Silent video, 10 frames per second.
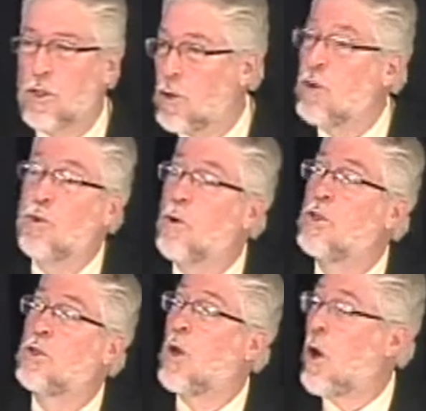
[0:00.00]
Jews were
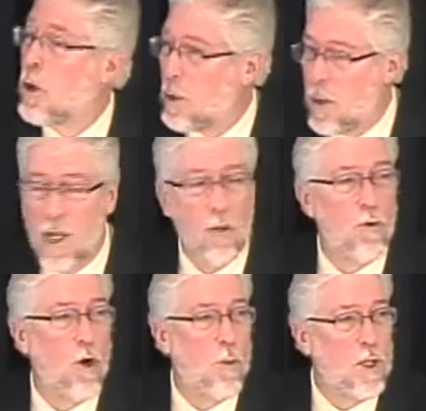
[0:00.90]
slaughtered by the
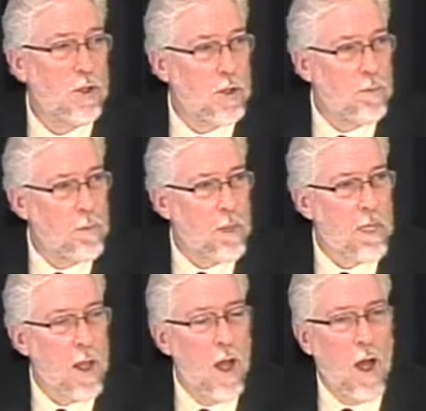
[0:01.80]
Romans.
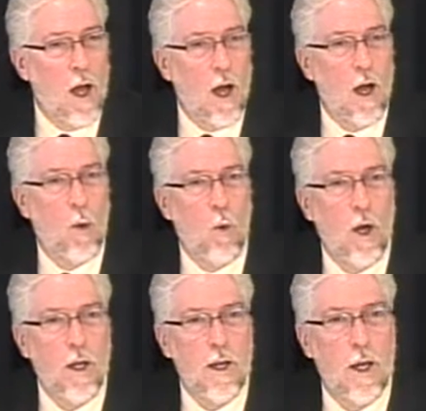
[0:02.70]

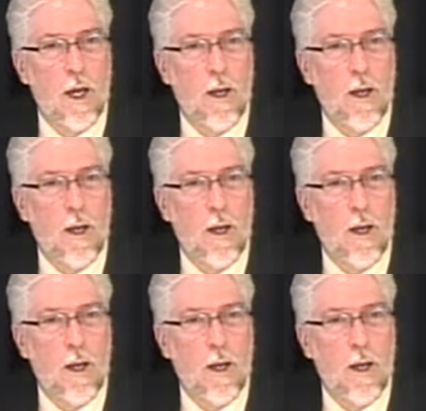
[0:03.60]
One